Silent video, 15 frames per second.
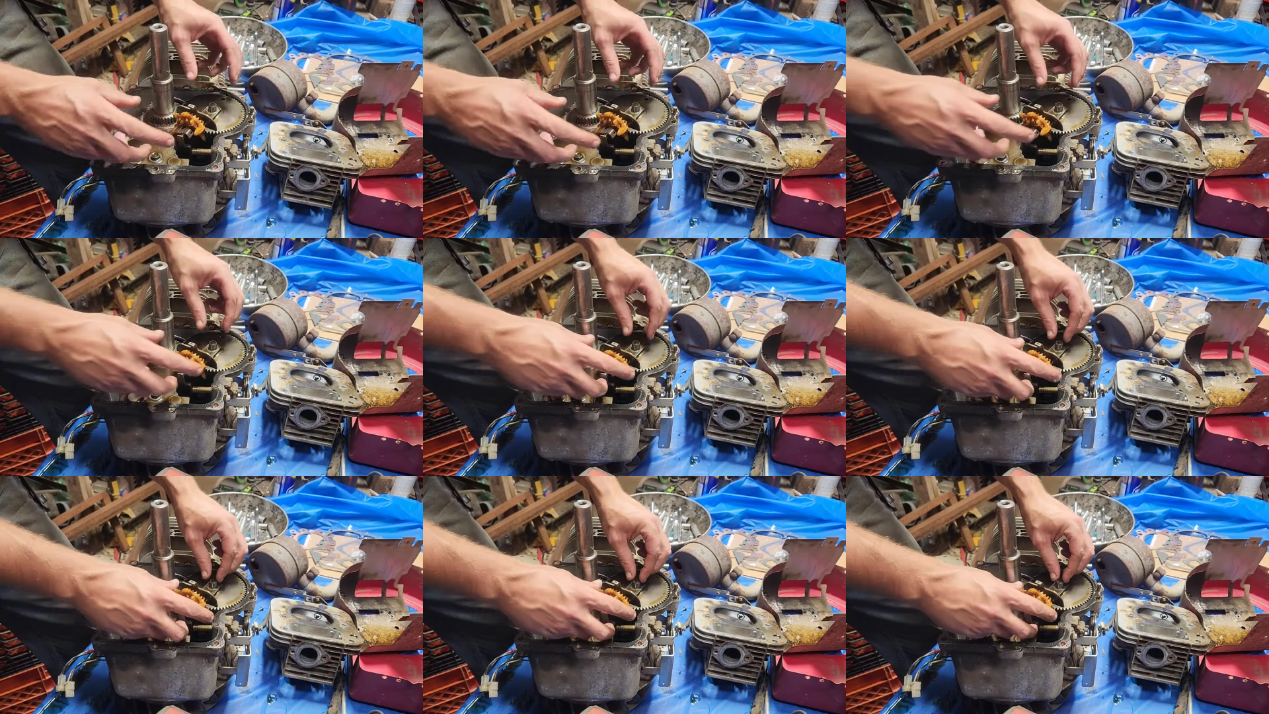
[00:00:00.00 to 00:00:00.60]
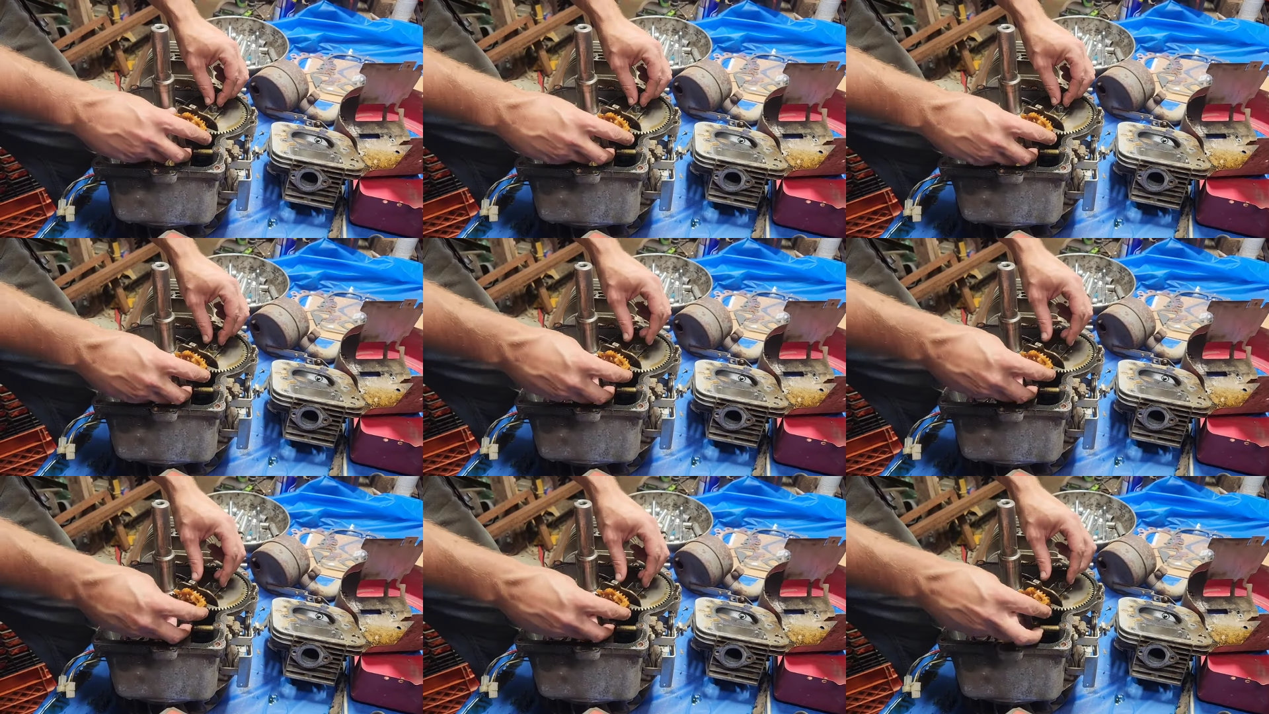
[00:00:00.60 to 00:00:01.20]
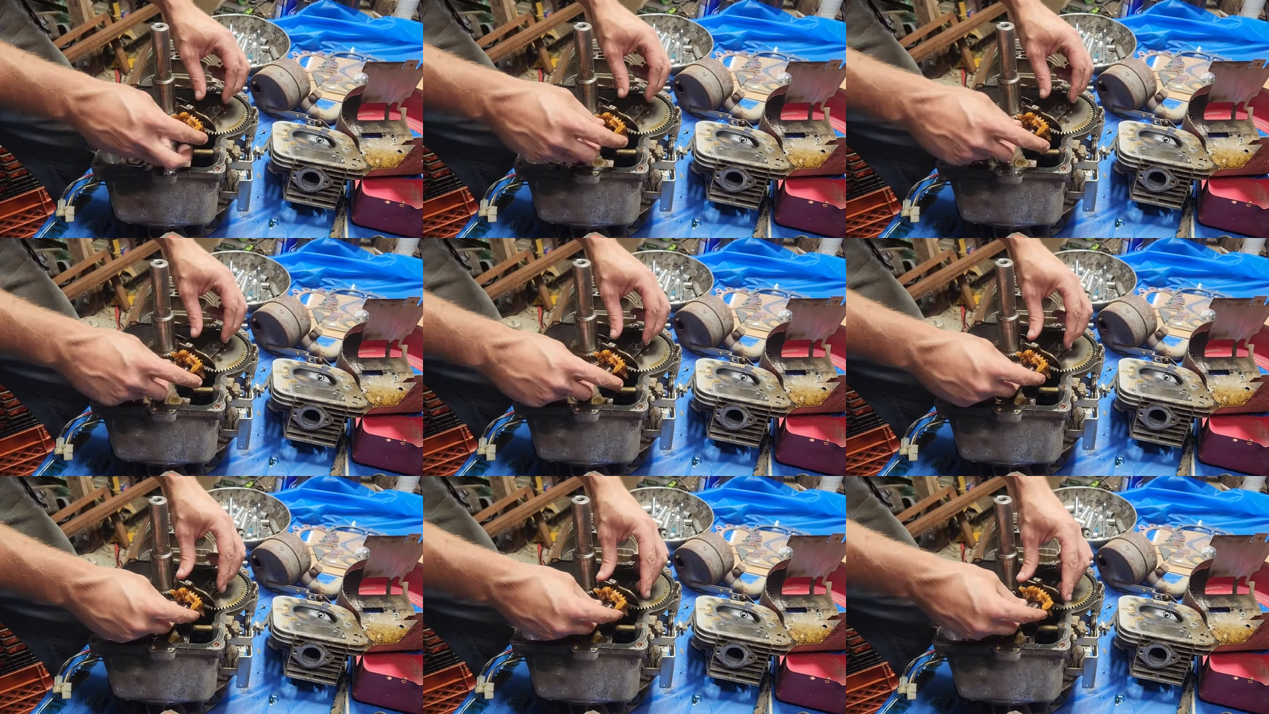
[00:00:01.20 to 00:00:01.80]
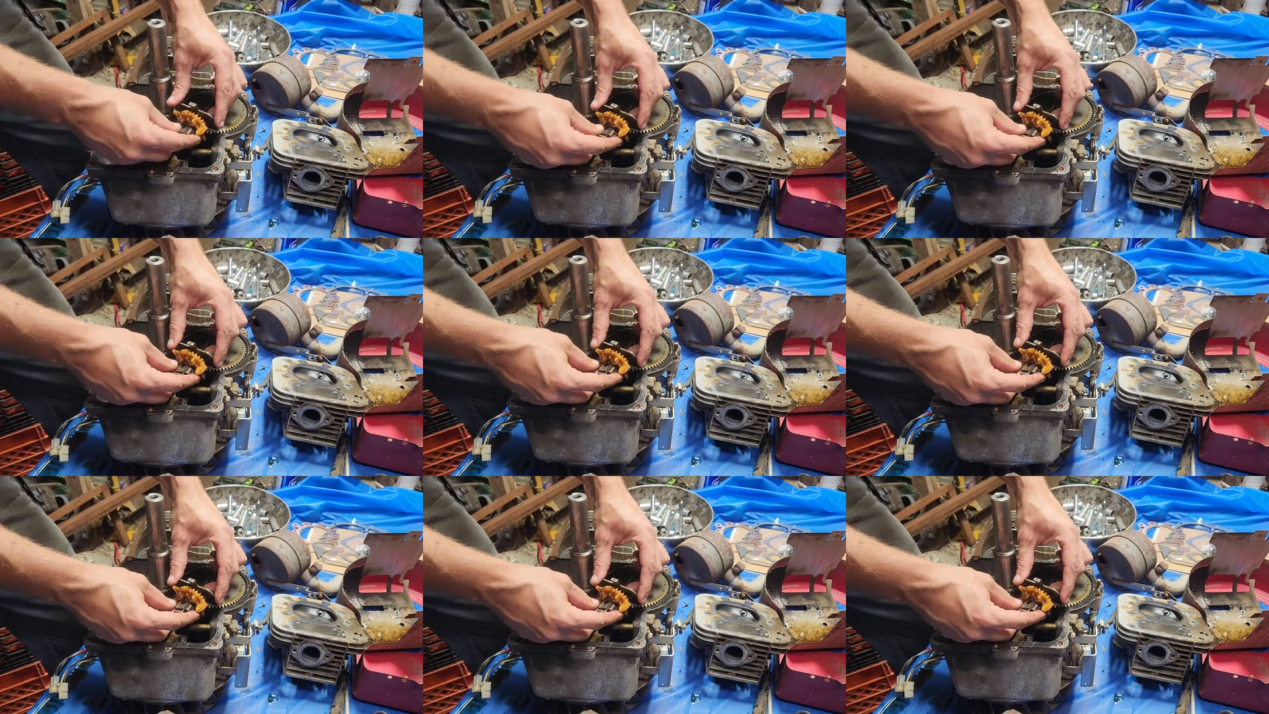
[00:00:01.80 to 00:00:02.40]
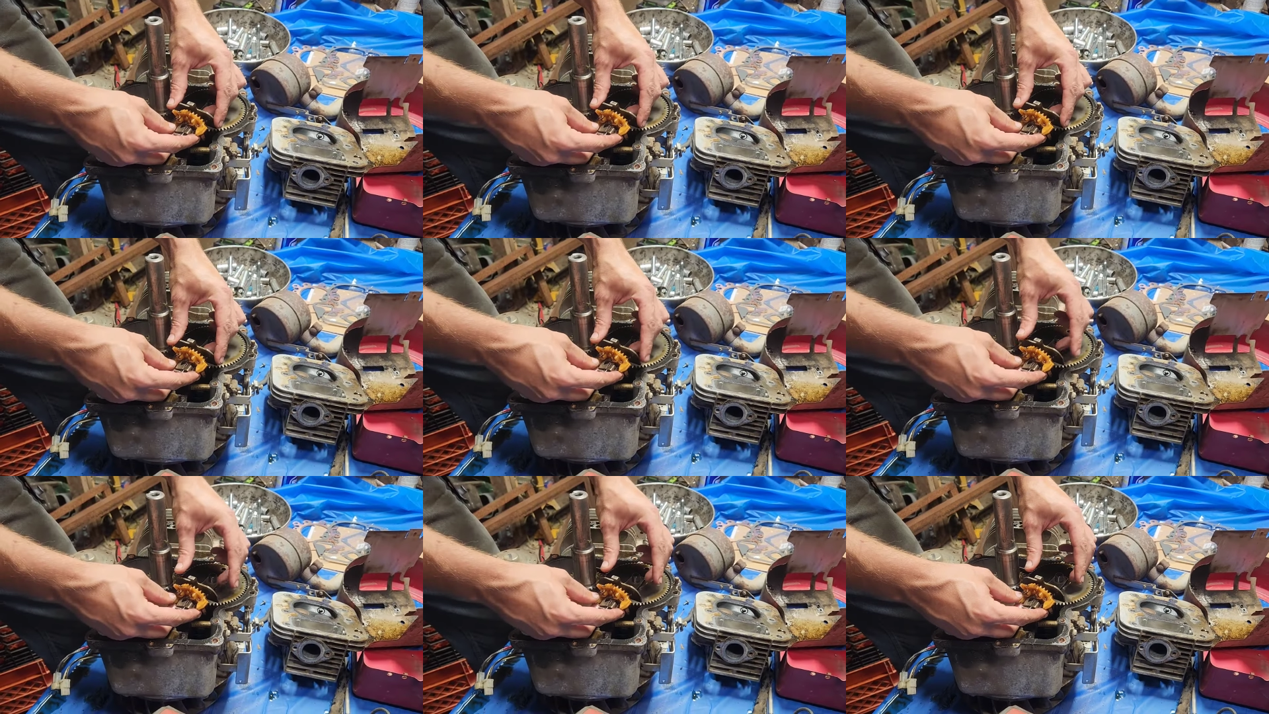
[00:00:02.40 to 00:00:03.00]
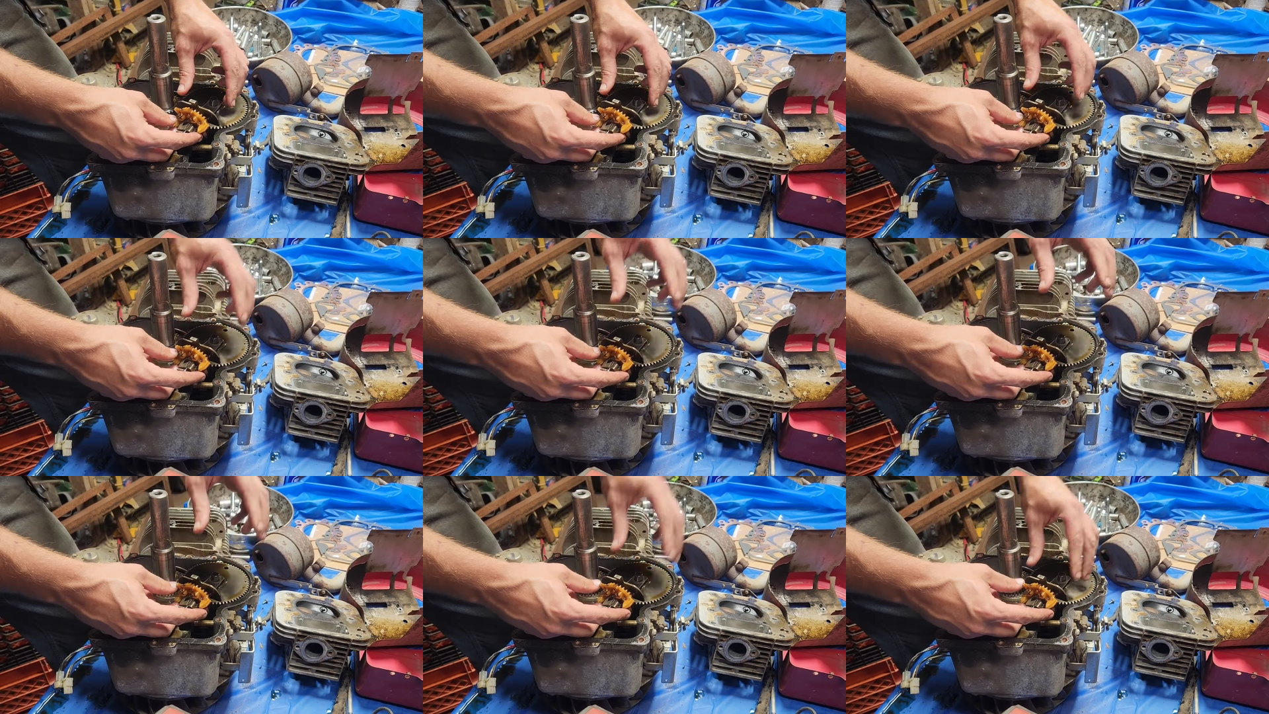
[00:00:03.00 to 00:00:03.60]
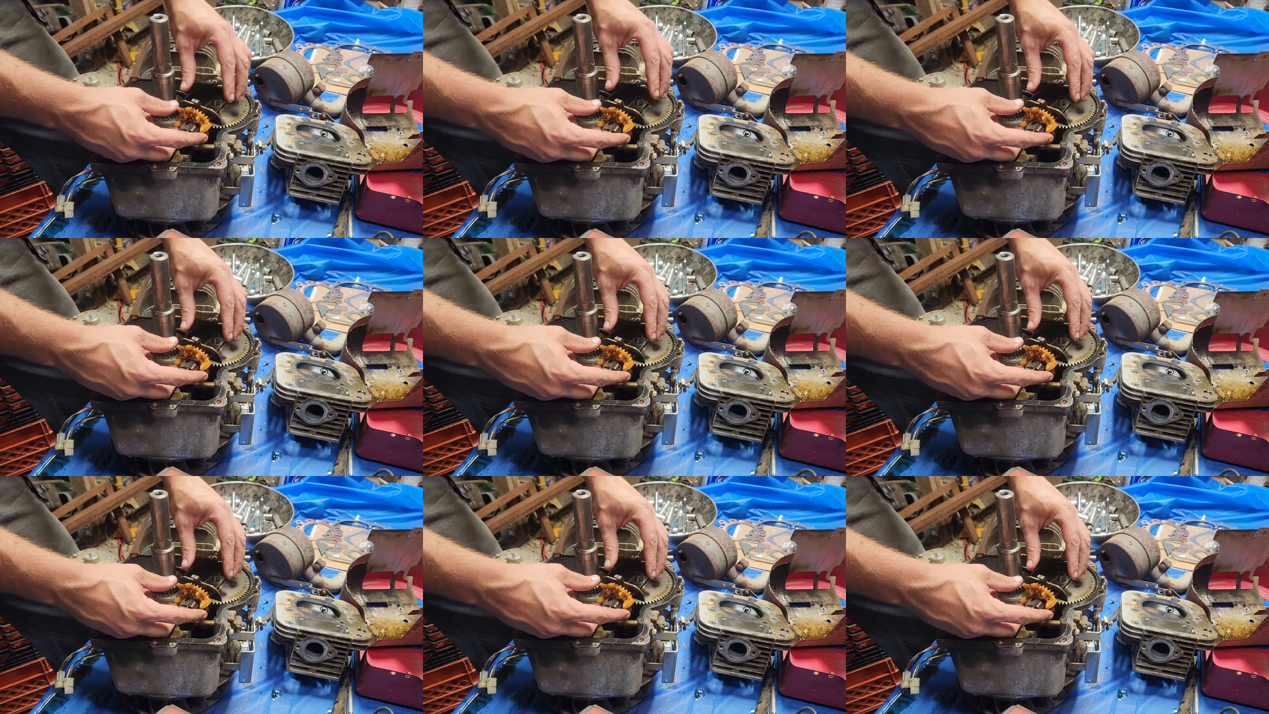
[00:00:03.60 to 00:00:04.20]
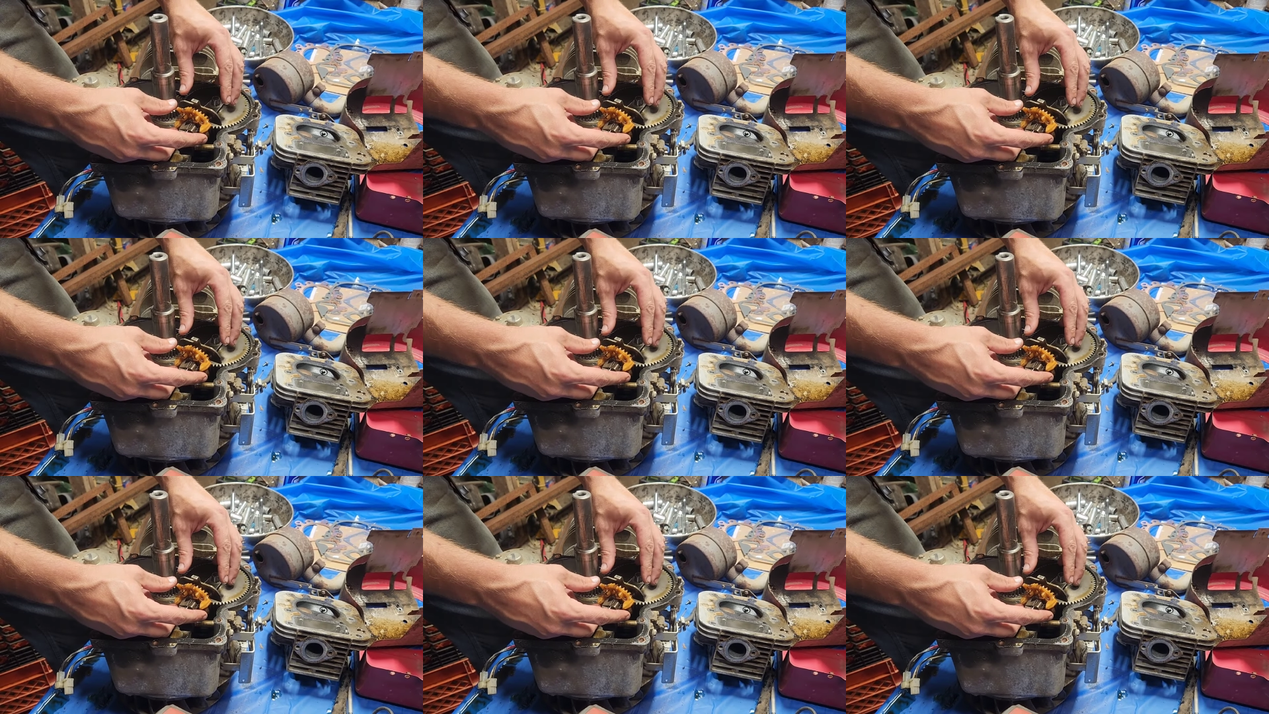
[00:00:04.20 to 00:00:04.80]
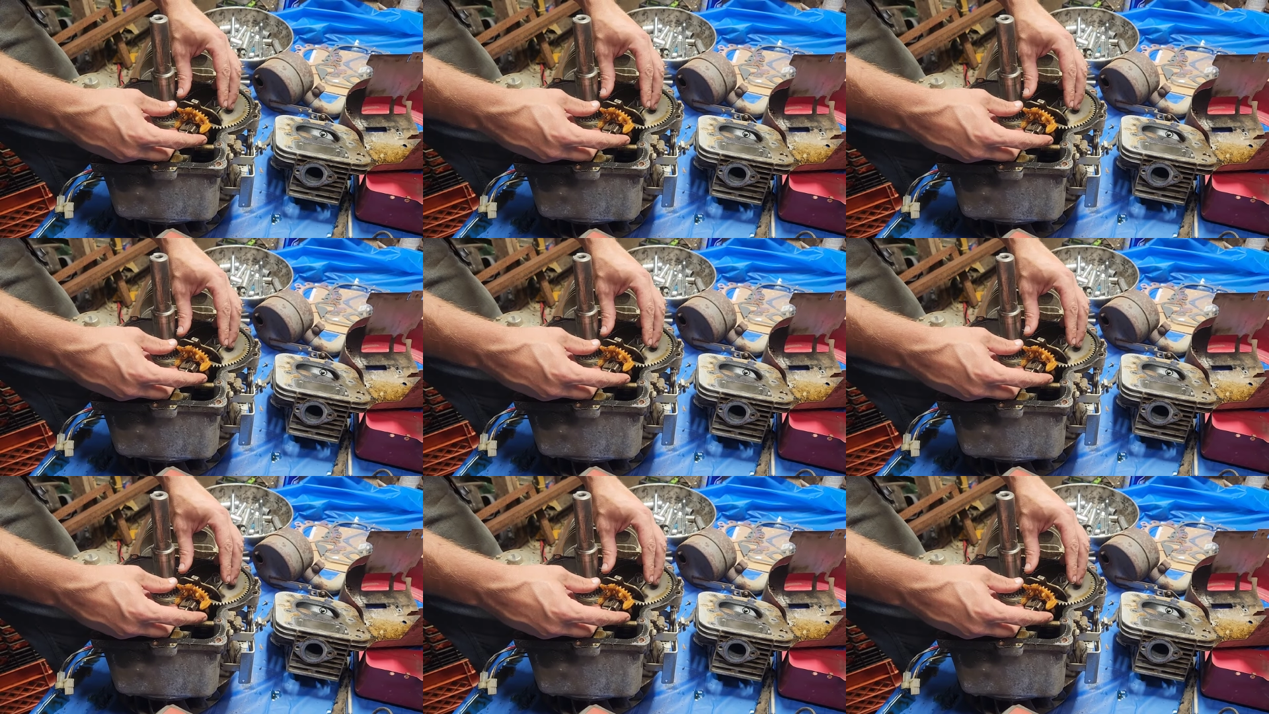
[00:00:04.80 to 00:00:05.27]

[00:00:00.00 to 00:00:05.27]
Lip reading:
Nobody's mouth can be seen.